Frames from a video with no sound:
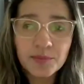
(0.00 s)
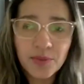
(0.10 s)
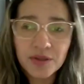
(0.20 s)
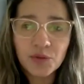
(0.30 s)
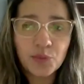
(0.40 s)

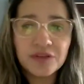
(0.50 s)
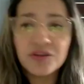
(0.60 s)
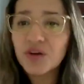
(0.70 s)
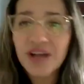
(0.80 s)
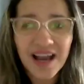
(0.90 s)
But with
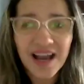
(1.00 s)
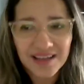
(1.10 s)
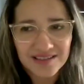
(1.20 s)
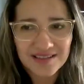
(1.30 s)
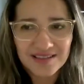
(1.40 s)
no
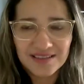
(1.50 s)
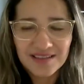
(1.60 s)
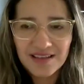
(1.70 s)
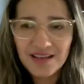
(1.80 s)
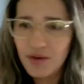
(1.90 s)
guidance,
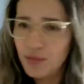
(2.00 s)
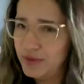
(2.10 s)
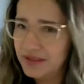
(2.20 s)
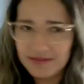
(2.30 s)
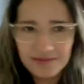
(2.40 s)

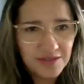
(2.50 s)
with